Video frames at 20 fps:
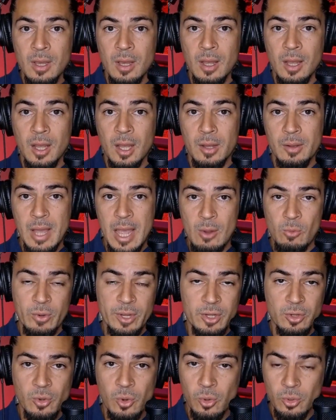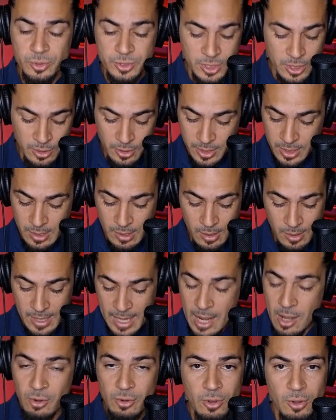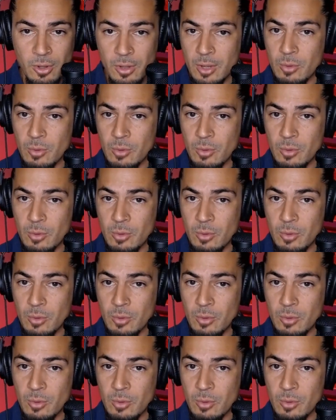I went cold turkey on alcohol.